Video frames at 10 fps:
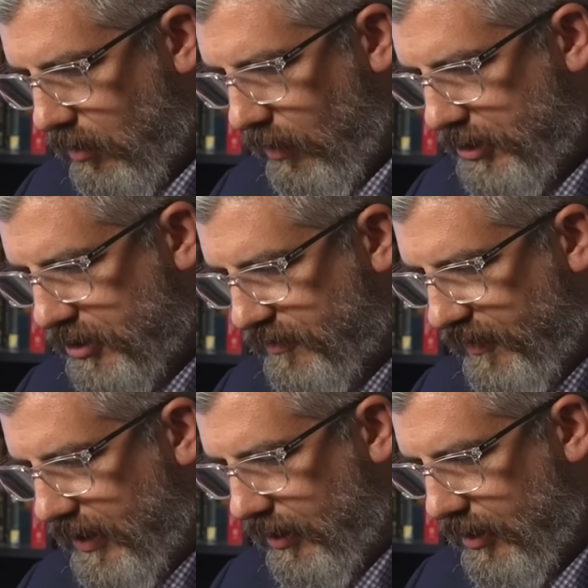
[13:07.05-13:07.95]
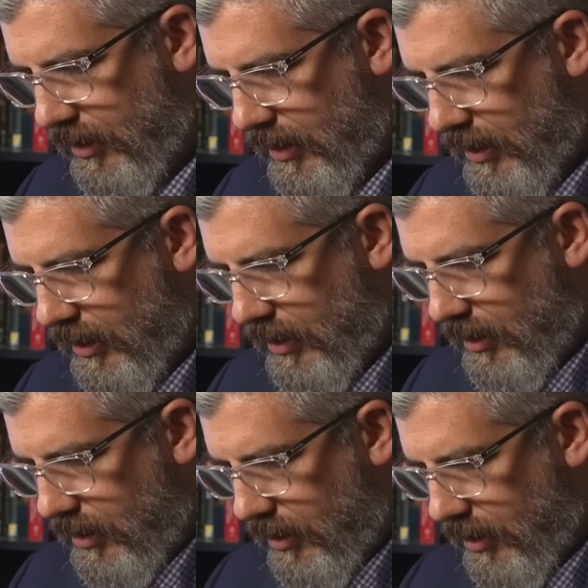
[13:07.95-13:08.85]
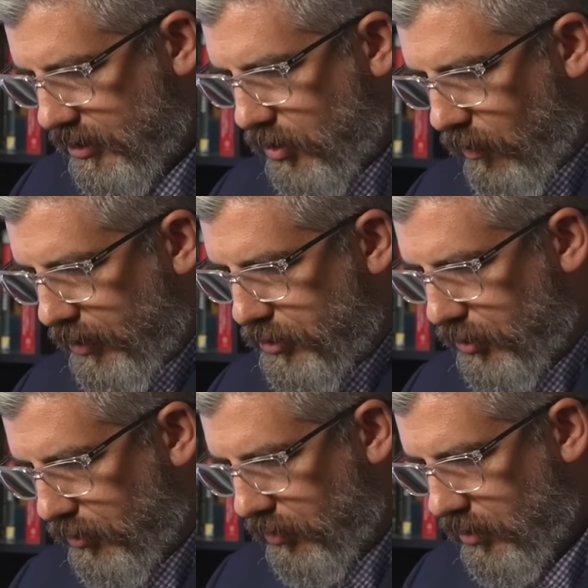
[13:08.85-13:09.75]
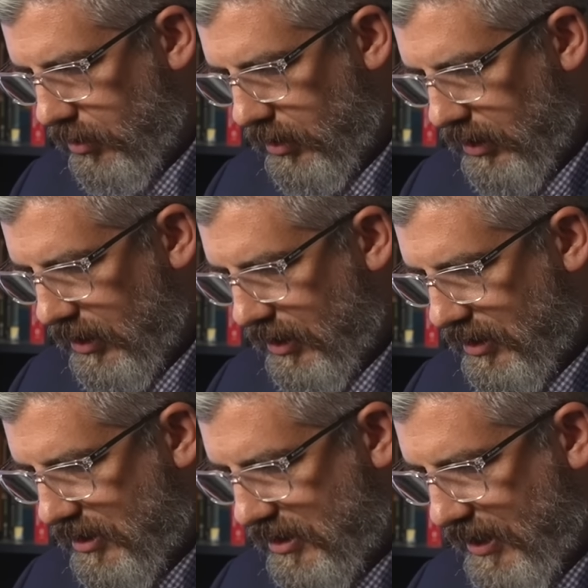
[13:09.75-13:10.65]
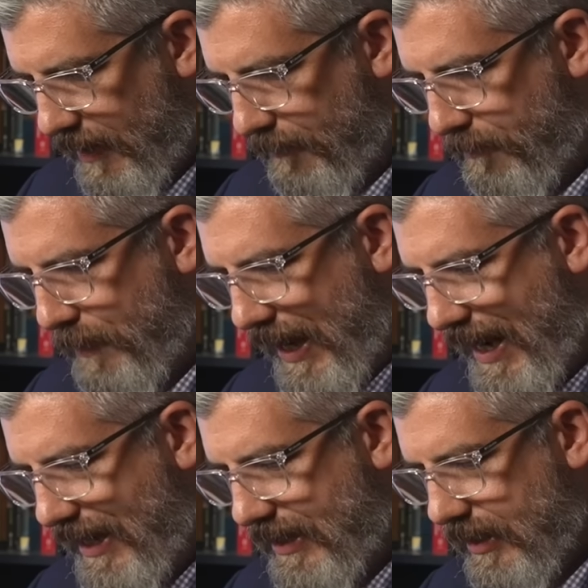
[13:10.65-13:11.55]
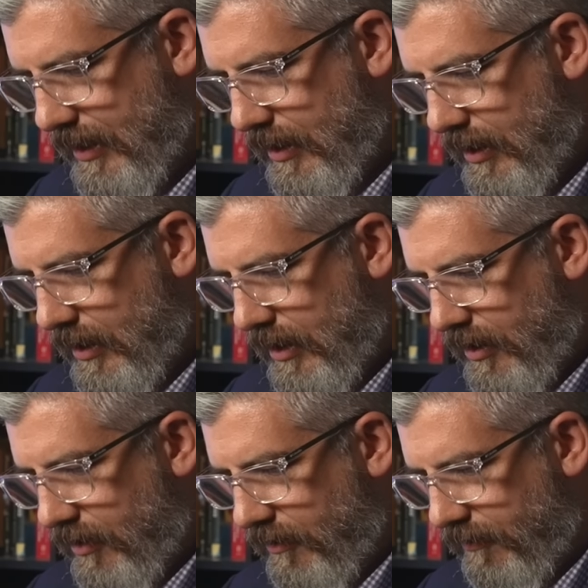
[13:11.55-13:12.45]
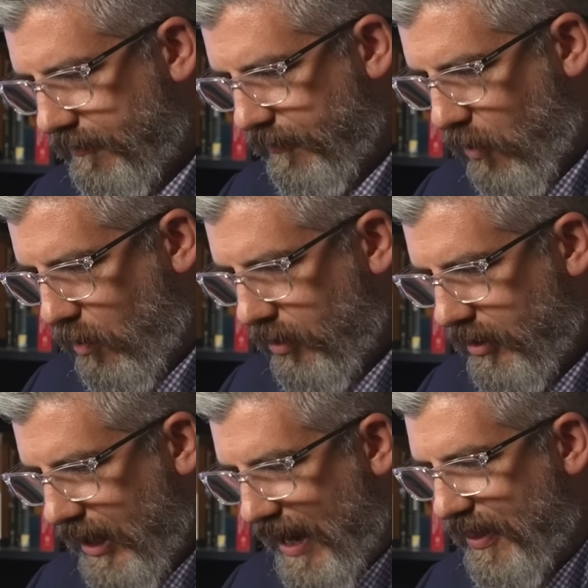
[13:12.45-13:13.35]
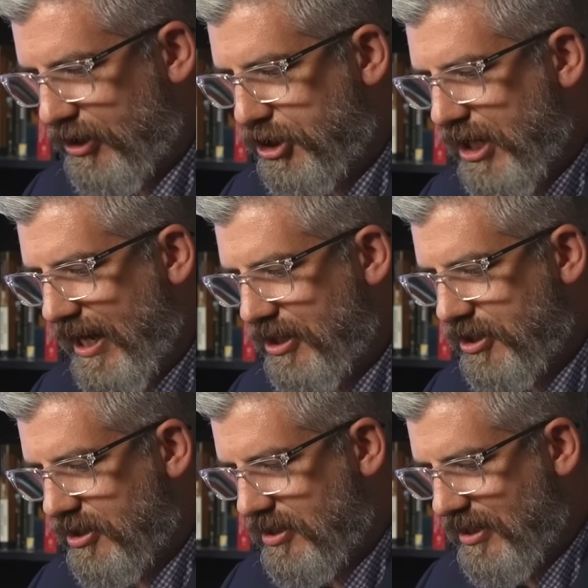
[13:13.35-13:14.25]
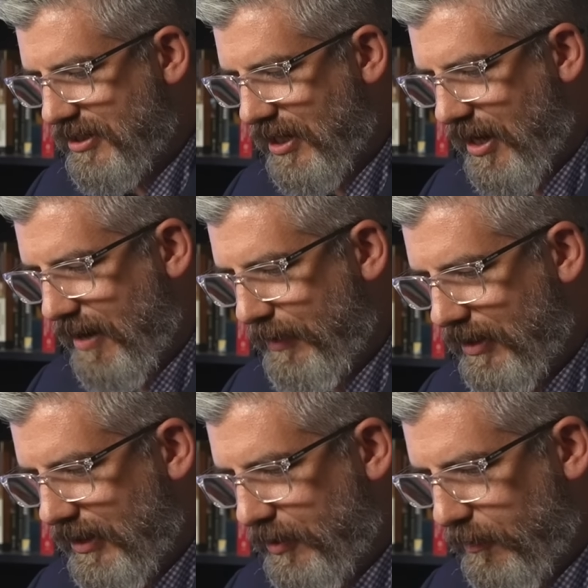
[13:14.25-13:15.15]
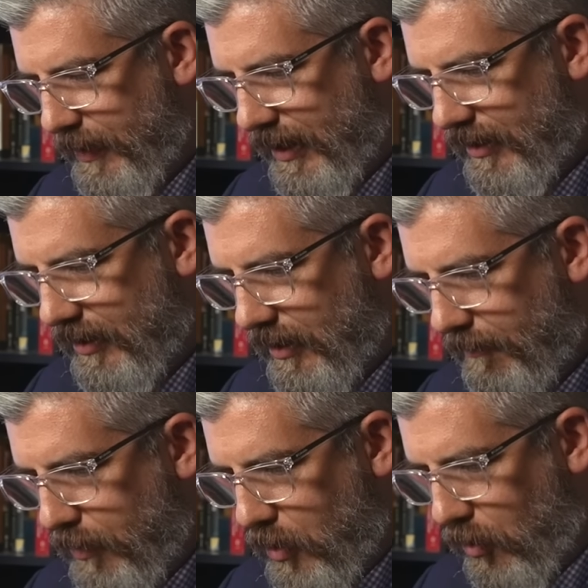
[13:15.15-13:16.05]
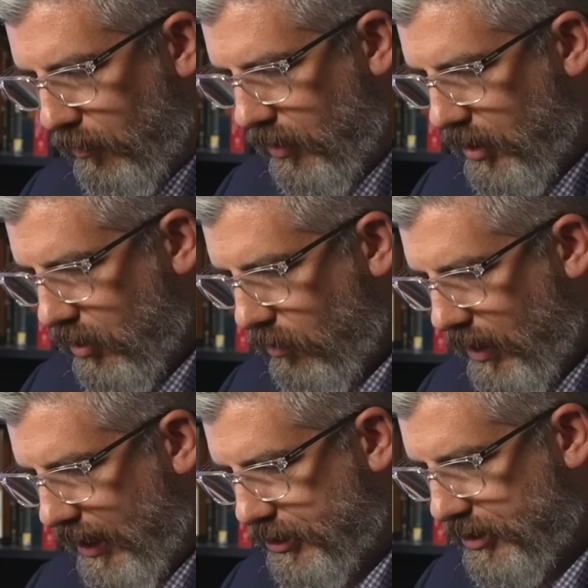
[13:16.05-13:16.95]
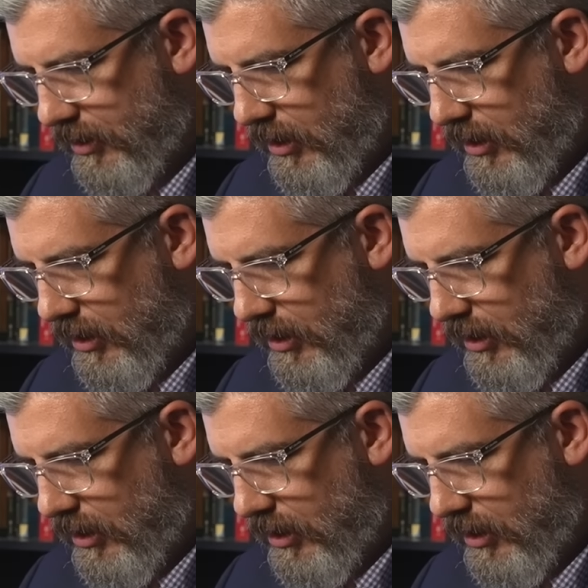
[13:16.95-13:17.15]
Watch his feet. He's going to step back, forward, and then changes the timing a little bit. Boom. Watch.